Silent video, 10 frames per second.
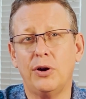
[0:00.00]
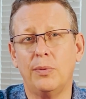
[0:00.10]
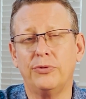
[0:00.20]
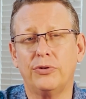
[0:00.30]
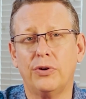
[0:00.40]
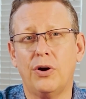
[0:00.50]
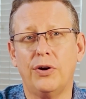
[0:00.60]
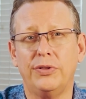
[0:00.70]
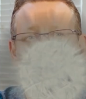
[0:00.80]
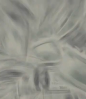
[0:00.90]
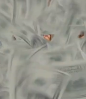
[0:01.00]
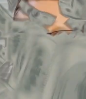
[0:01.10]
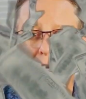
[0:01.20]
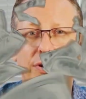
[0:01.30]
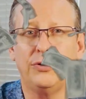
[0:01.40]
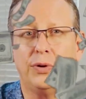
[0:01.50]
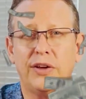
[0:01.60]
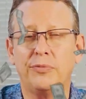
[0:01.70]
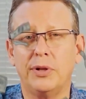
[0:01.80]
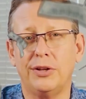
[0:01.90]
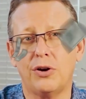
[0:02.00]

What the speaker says: homes are in the $2 to $2.5 million